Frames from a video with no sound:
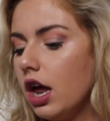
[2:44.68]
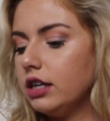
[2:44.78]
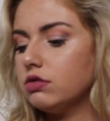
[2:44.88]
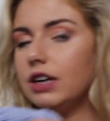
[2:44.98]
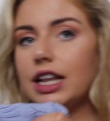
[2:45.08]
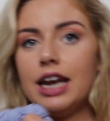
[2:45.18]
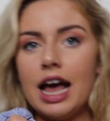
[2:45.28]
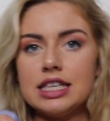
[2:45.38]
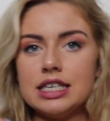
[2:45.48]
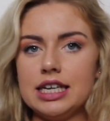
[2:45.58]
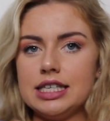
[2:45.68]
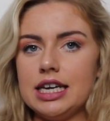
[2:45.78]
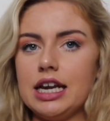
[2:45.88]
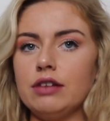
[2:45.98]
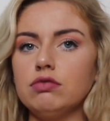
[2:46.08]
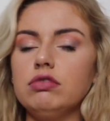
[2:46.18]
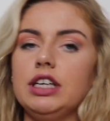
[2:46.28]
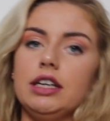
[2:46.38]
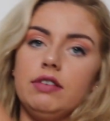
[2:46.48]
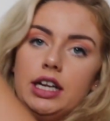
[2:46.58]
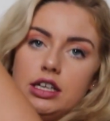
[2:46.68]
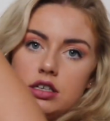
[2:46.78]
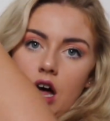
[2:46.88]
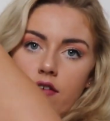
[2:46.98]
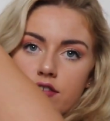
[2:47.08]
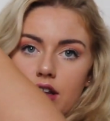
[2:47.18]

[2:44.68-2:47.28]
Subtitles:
It's really nicely knitted and really, really soft.